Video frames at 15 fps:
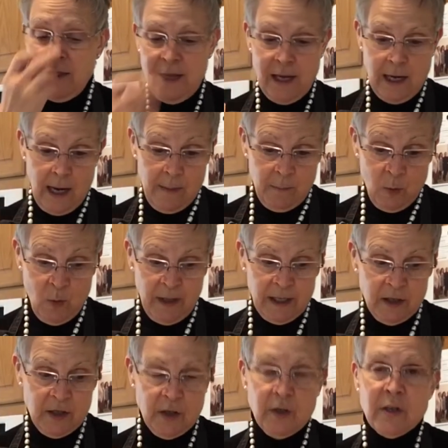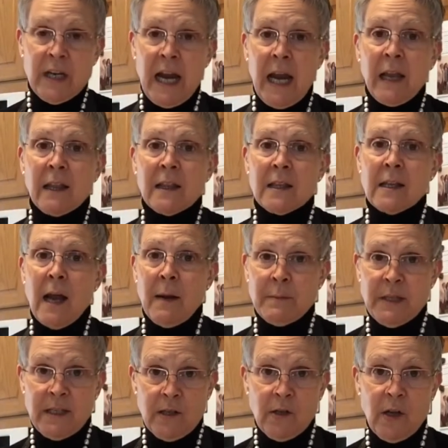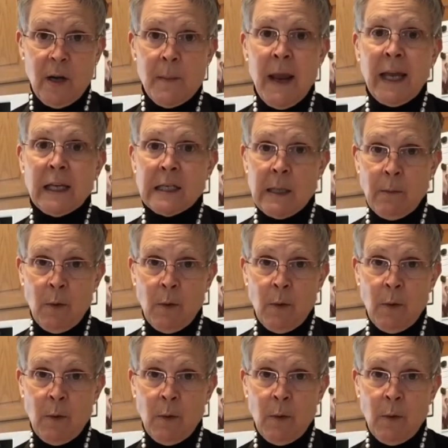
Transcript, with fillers: think I'm going to take, I'm still gonna make a double